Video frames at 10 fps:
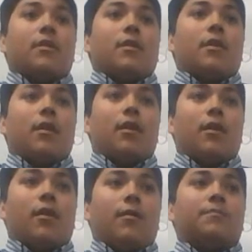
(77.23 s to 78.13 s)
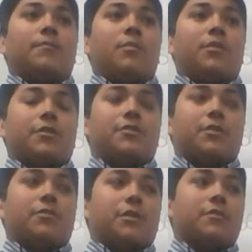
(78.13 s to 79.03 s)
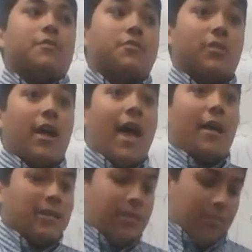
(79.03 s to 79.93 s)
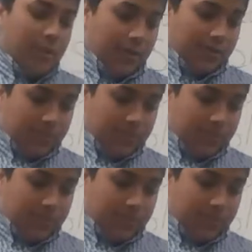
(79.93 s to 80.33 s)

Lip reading: and a bigger sibling should act and be.